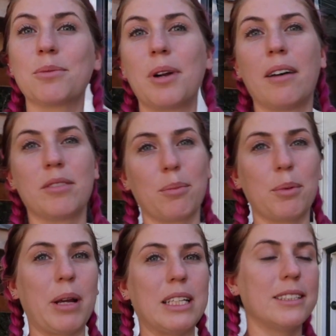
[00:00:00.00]
but have not
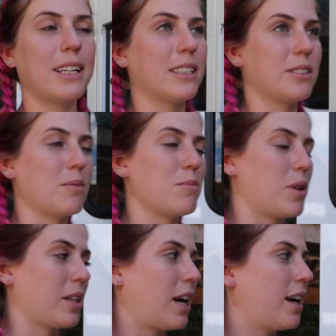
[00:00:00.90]
been painted yet, so I'm
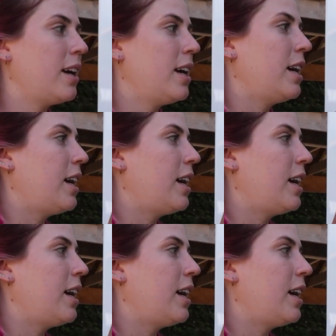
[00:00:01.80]
doing that.